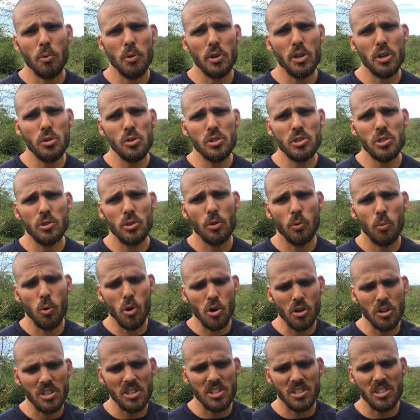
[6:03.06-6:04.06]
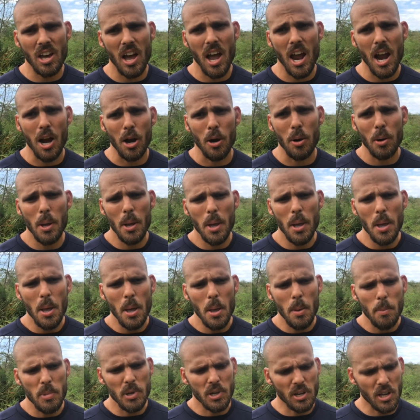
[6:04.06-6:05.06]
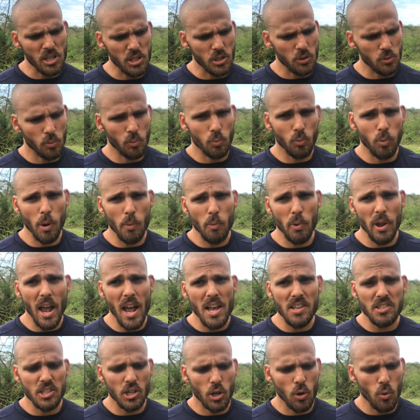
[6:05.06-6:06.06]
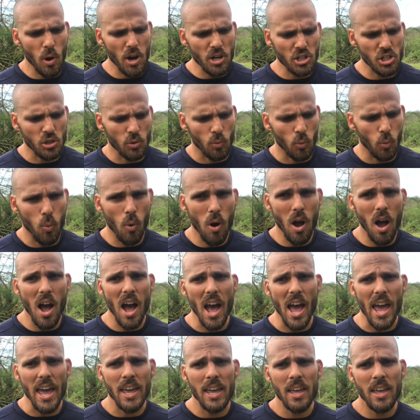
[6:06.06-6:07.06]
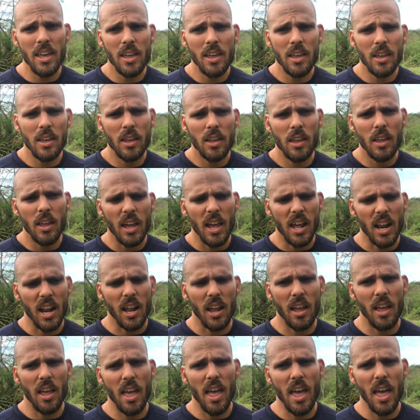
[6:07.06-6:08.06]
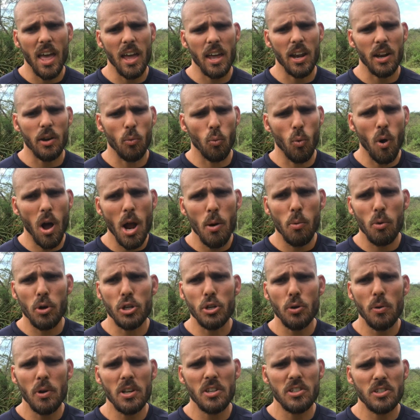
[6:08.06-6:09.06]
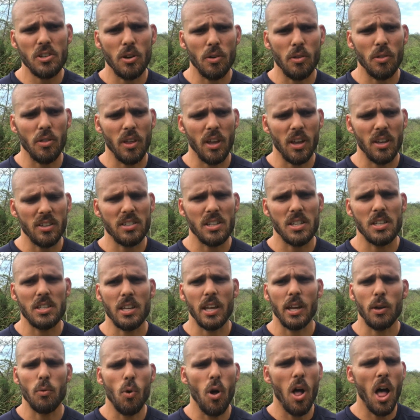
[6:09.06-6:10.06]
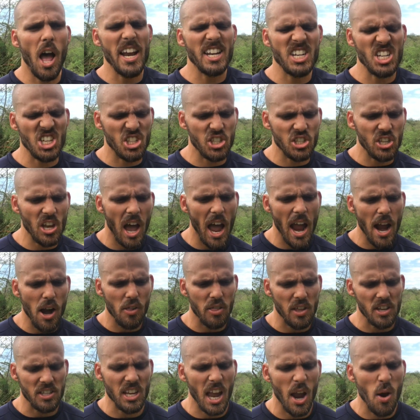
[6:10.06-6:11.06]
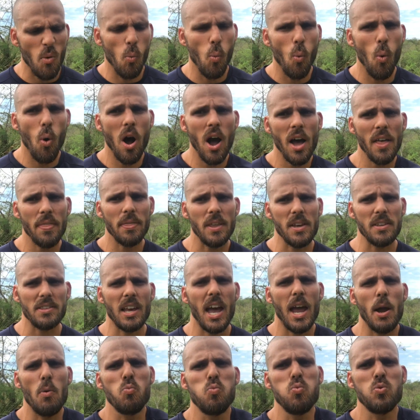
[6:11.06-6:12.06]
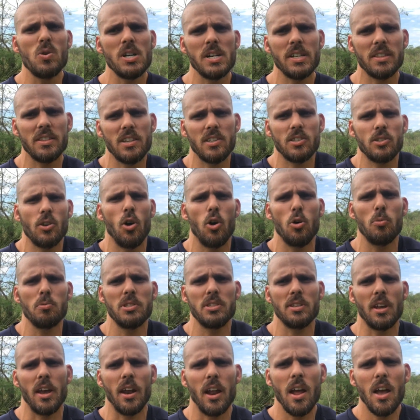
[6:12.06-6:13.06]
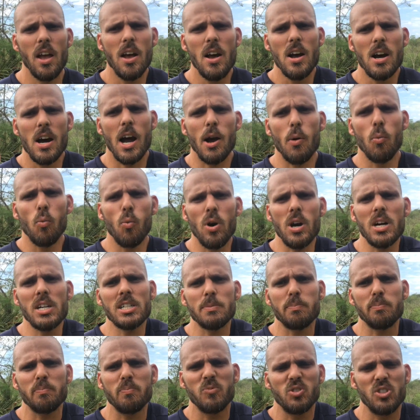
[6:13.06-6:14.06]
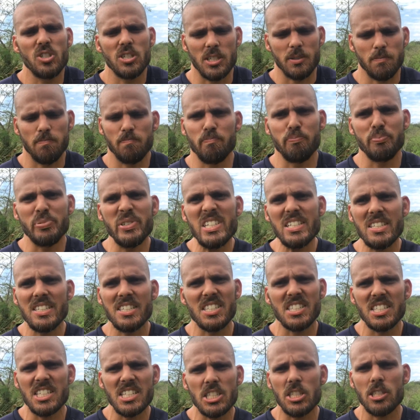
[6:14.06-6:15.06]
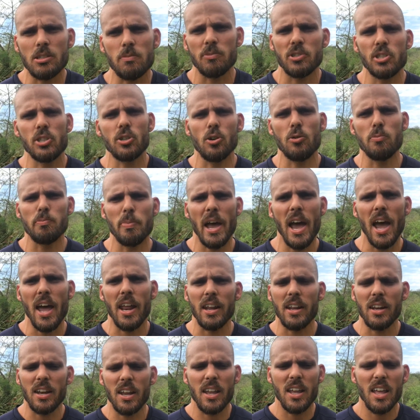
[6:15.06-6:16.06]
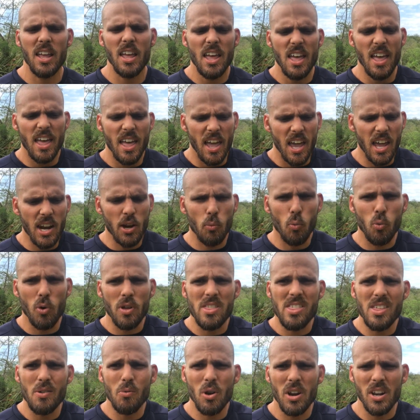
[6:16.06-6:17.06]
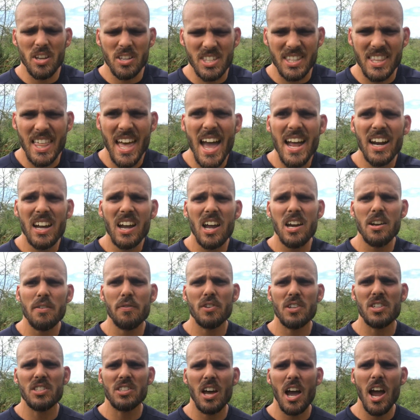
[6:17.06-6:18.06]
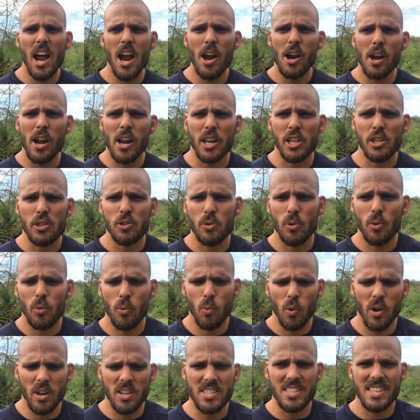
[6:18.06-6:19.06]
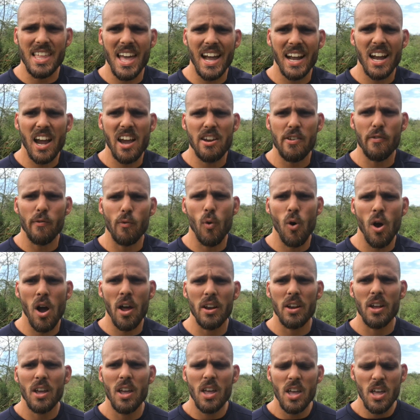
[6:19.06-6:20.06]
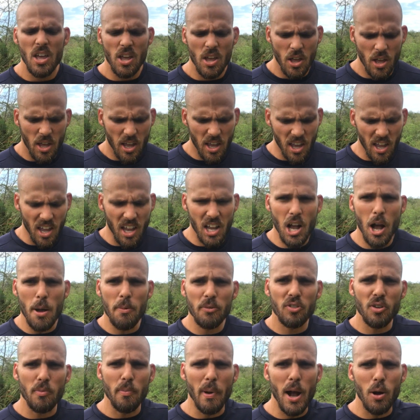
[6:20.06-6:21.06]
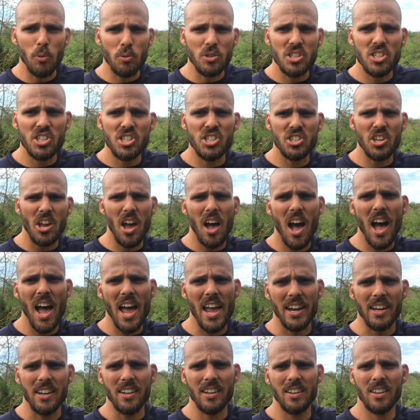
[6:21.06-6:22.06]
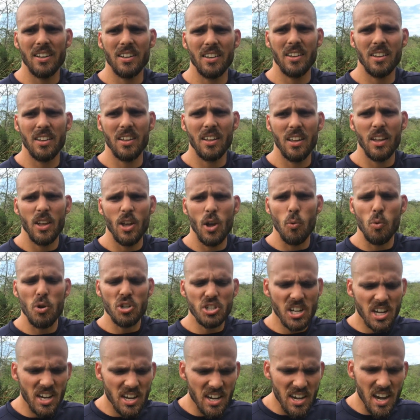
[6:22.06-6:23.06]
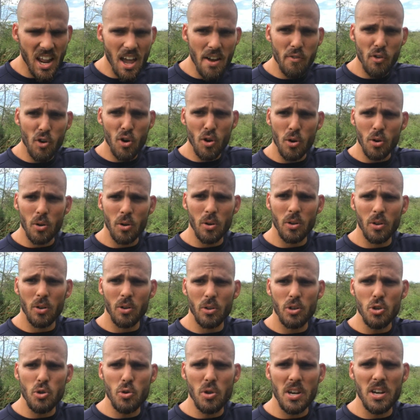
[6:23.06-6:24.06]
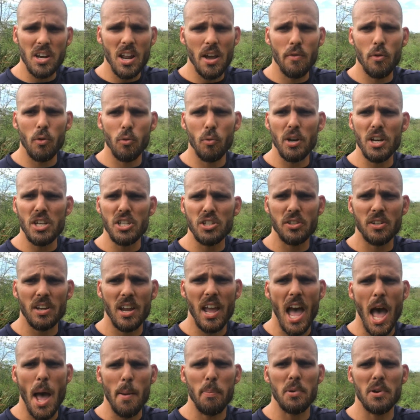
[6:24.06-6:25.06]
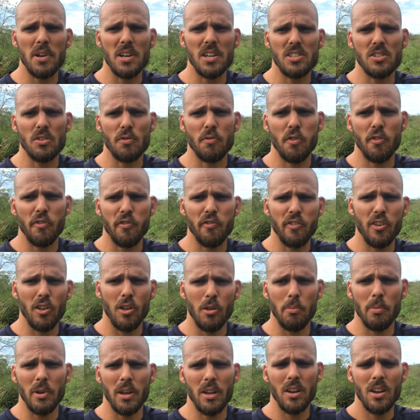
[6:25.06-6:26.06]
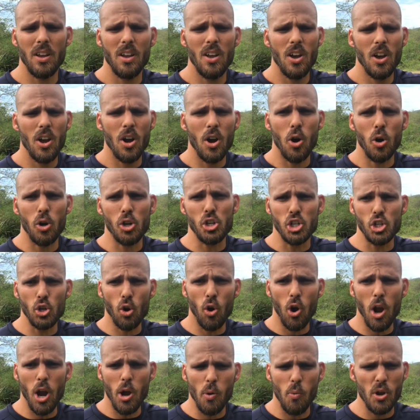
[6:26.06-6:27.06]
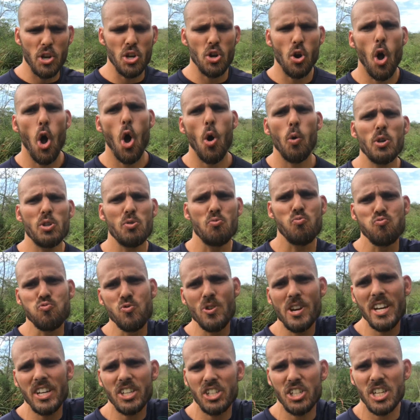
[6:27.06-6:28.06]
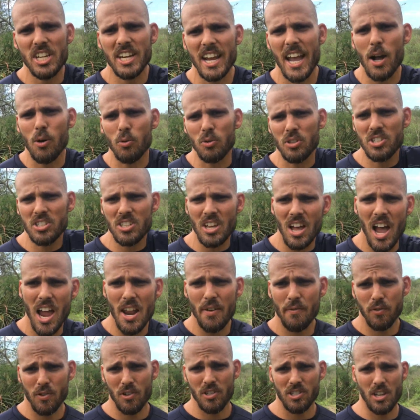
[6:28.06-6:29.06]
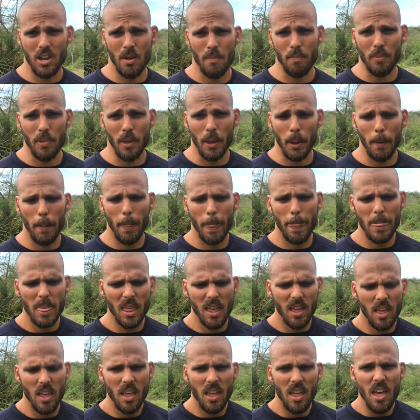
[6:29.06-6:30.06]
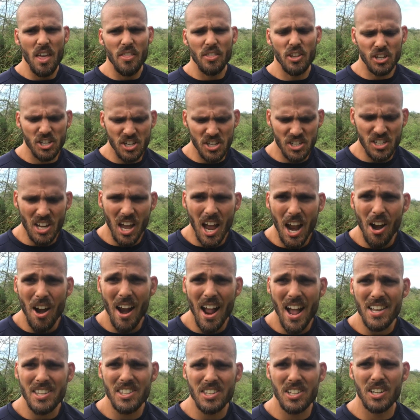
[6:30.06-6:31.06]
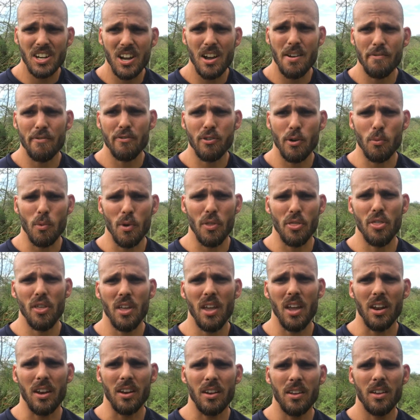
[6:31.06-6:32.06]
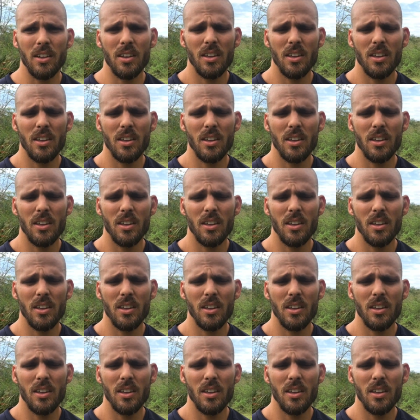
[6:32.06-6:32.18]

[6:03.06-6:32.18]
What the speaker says: when we use the word desire, because when we ask the question why, and why we're doing certain things, and it's like, well, I desire this, I want this homestead, I want to just beat the system so bad, and when it's that kind of desire, and when it's that kind of want, it comes from outside, which you can never reach happiness or fulfillment or joy when you're always reaching outside for something. The desire has to come from within,